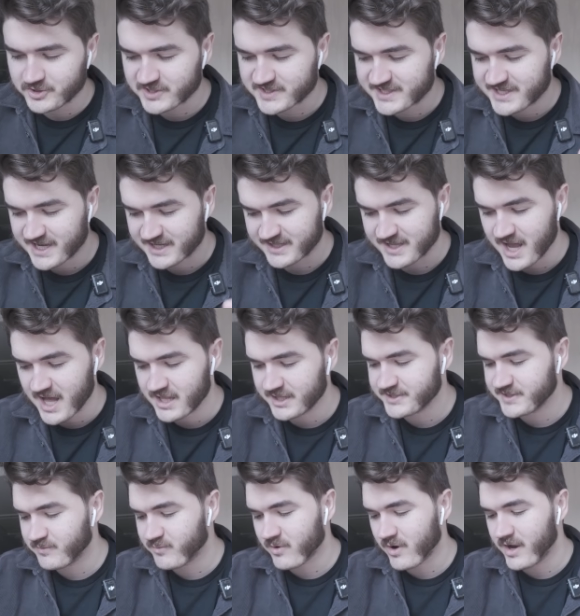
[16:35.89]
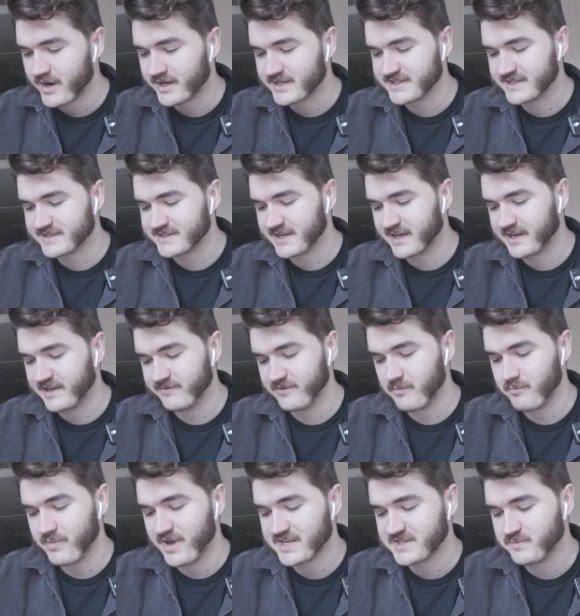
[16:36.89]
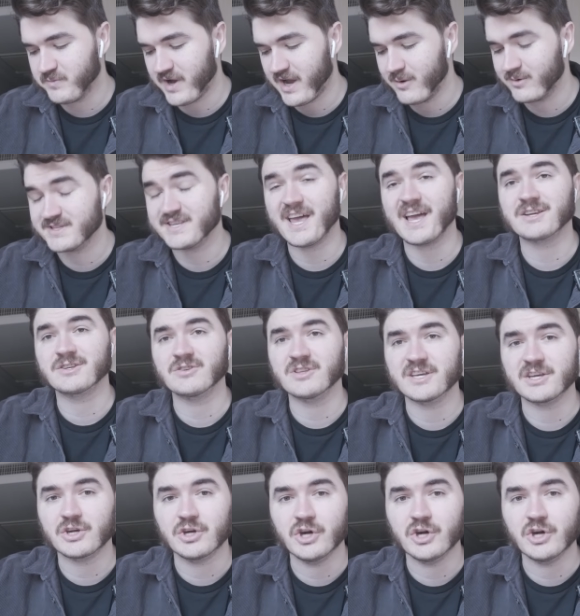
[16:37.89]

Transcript: just technology products. It's like if a Best Buy was actually